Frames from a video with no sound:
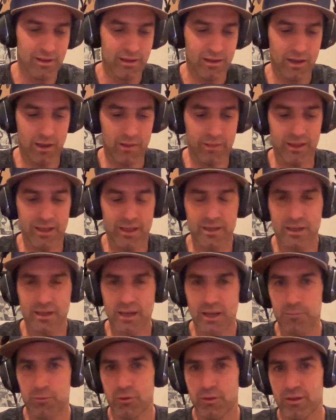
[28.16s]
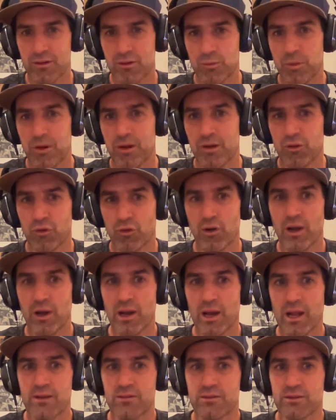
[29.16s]
I think it comes with experience,
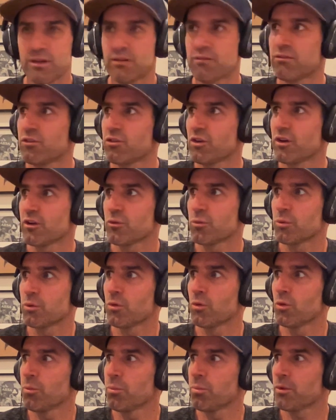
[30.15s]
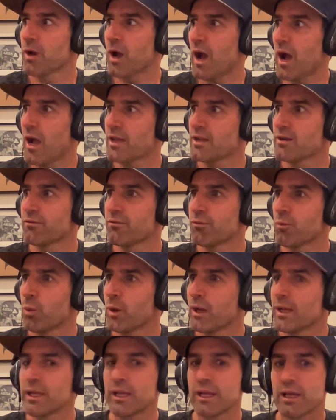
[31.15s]
realizing, shucks, we're all kind of
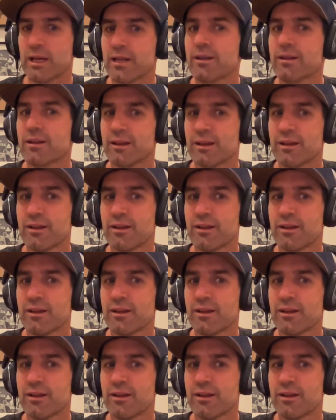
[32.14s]
winging it.